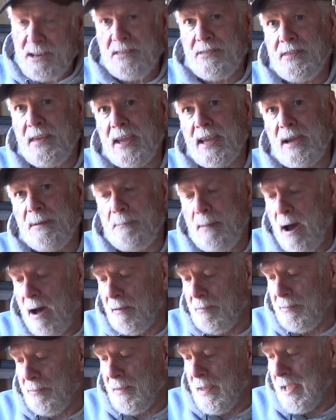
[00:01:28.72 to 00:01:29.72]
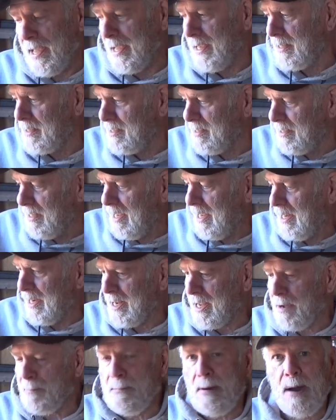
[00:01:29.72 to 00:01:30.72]
to think about things
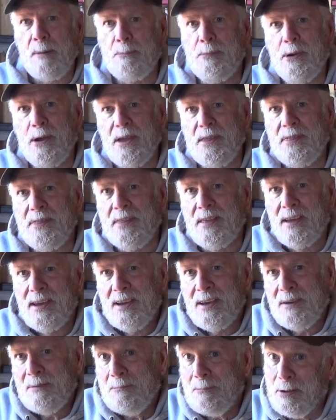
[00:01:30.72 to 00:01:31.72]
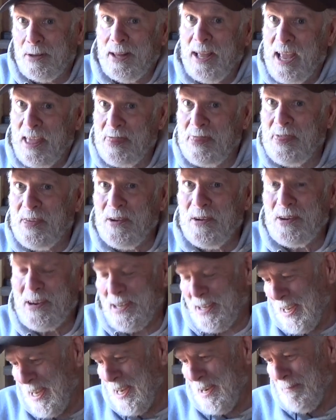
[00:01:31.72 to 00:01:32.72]
and come up with Plan
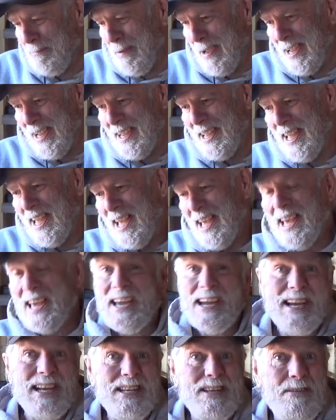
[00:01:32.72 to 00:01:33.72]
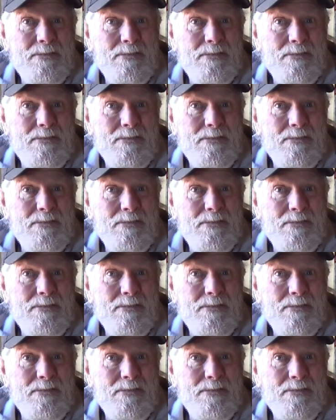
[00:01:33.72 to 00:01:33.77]
13B, because